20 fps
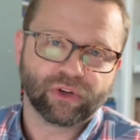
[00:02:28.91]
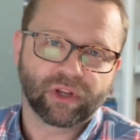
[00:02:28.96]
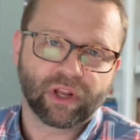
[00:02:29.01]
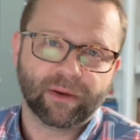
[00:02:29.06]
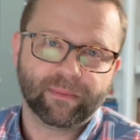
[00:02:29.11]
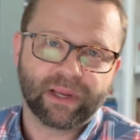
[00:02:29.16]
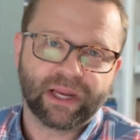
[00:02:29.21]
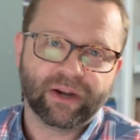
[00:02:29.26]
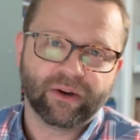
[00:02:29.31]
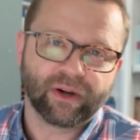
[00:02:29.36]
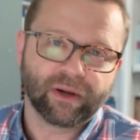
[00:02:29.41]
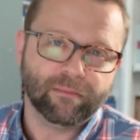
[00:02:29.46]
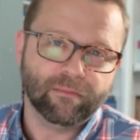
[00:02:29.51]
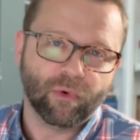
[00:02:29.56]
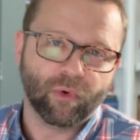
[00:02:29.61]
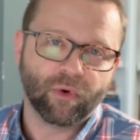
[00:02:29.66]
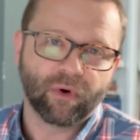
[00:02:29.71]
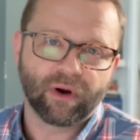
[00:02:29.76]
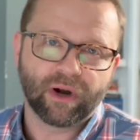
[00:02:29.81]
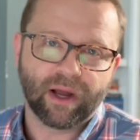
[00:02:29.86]
you're going to be hearing
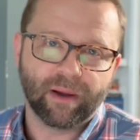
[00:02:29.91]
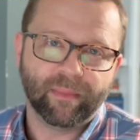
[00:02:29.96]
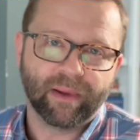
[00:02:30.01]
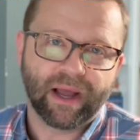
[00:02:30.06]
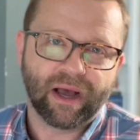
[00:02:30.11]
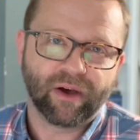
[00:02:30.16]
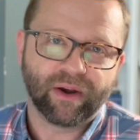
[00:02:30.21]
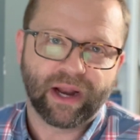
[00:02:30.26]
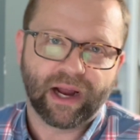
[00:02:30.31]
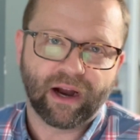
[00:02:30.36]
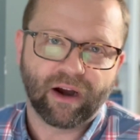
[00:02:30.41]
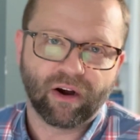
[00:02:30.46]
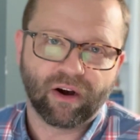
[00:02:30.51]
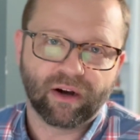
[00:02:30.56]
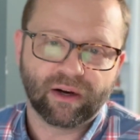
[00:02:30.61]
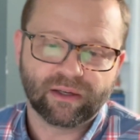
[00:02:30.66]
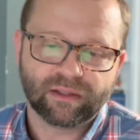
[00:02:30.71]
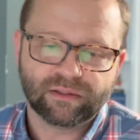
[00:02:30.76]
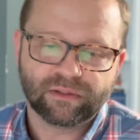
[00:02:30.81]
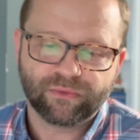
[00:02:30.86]
more about
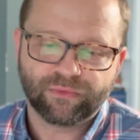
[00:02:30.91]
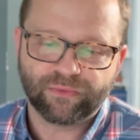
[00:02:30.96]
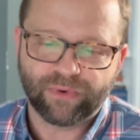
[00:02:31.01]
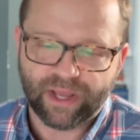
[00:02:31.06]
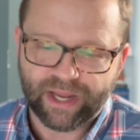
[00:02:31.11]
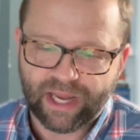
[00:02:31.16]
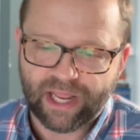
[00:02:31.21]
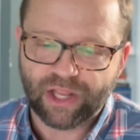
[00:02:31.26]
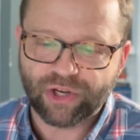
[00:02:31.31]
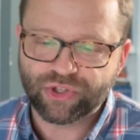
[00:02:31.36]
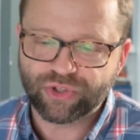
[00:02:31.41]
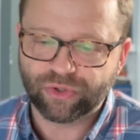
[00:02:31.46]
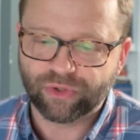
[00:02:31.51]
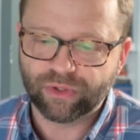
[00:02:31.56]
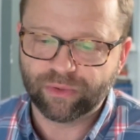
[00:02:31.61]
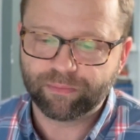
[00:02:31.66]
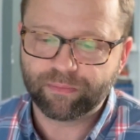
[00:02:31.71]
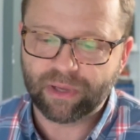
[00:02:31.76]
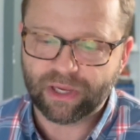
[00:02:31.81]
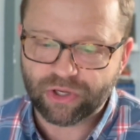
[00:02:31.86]
our
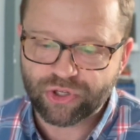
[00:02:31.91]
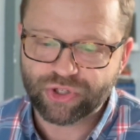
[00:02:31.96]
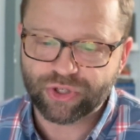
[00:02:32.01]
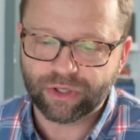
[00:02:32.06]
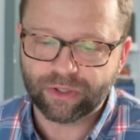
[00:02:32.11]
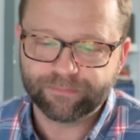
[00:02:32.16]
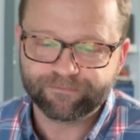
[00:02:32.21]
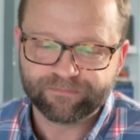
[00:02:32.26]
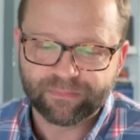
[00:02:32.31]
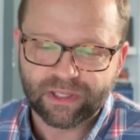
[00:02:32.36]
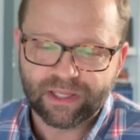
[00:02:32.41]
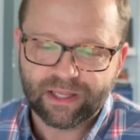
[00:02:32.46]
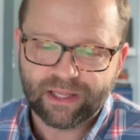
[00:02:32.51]
financial picture,